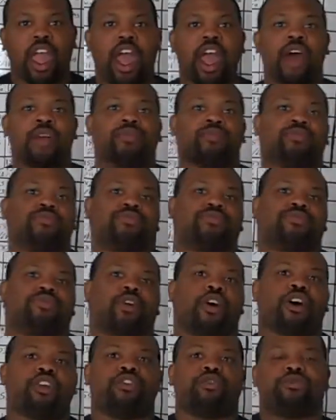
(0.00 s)
And
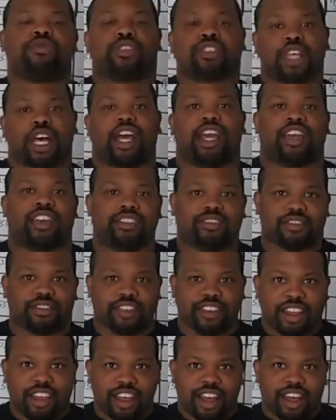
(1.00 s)
for all you
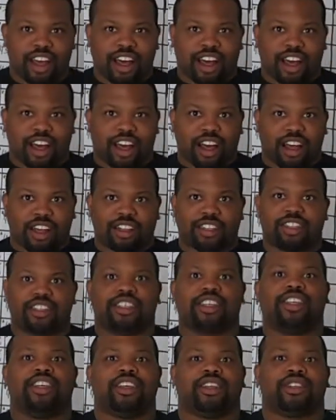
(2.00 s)
science
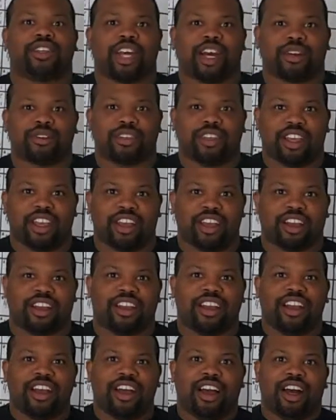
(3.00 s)
geeks out
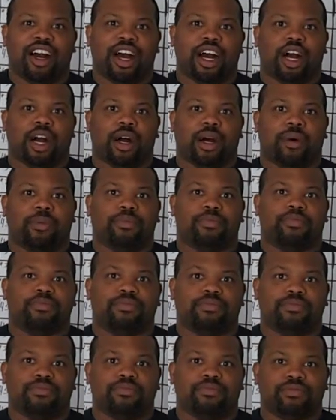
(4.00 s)
there,
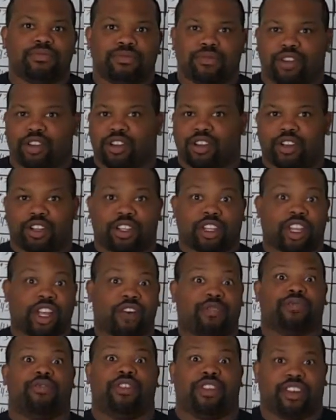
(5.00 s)
you're going to
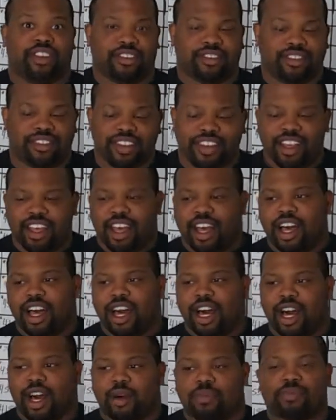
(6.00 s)
love this.
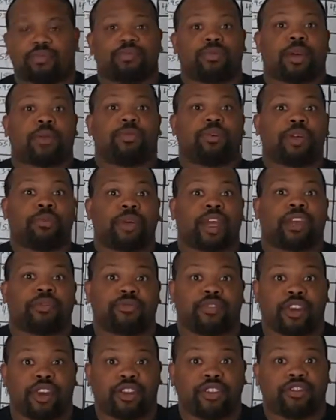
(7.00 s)
But I'm going to make
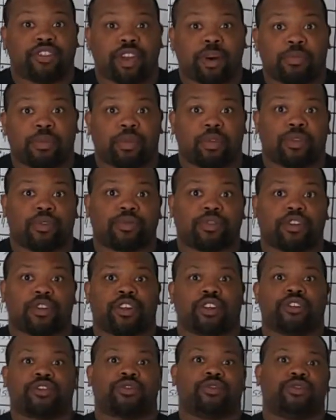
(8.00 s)
it very simple for
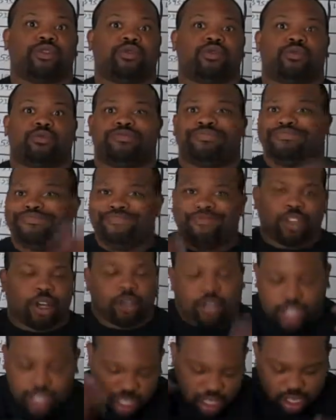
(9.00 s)
those of you who
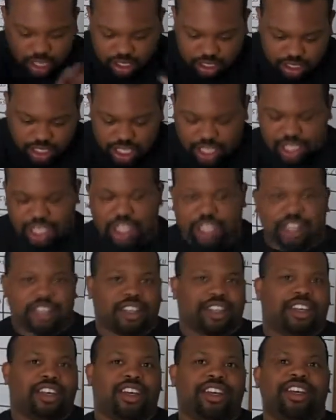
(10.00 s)
don't like all the
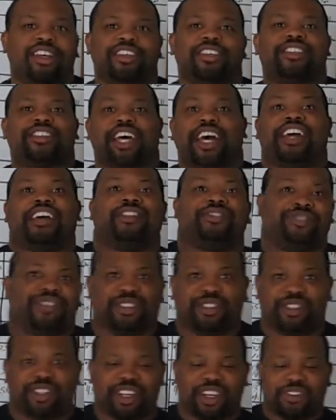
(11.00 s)

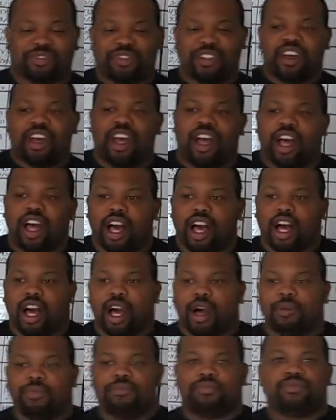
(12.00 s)
sciencey stuff.
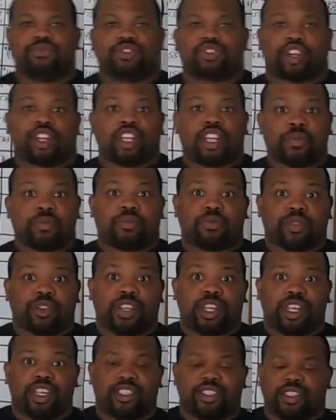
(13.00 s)
Just going to keep it
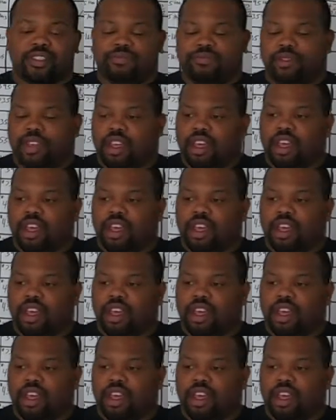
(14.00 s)
really easy.